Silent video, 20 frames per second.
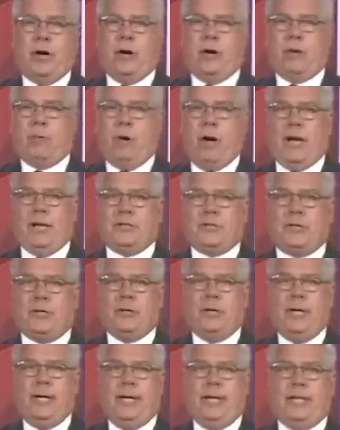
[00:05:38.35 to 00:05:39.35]
The current
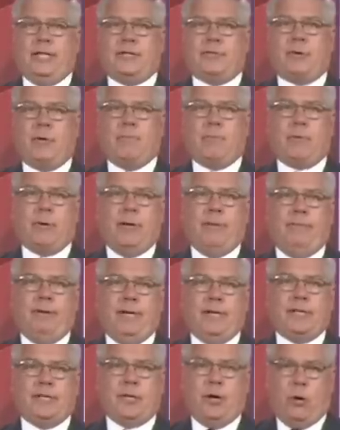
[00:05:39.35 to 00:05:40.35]
roster is from
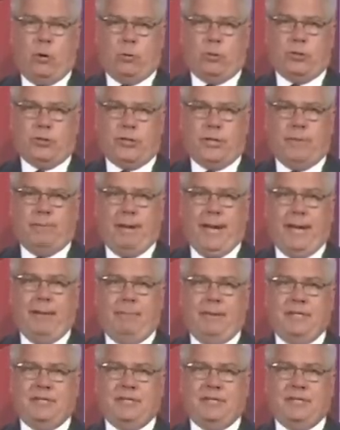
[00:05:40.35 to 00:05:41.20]
previous ownership.